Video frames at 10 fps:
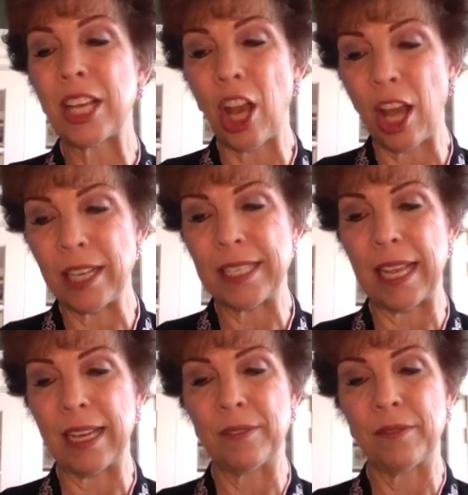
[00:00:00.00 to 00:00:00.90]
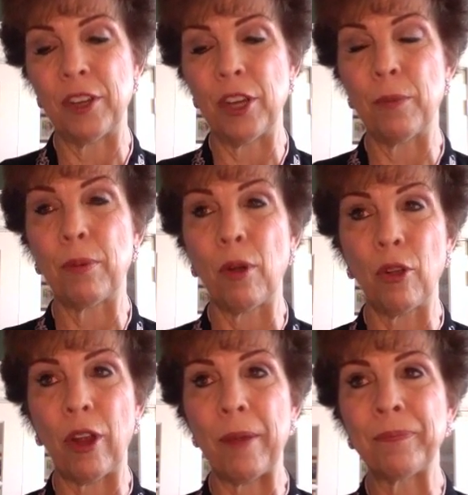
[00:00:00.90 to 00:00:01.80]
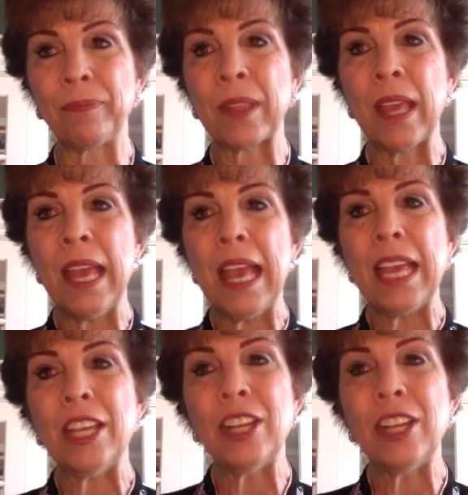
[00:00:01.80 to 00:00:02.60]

content for your program. You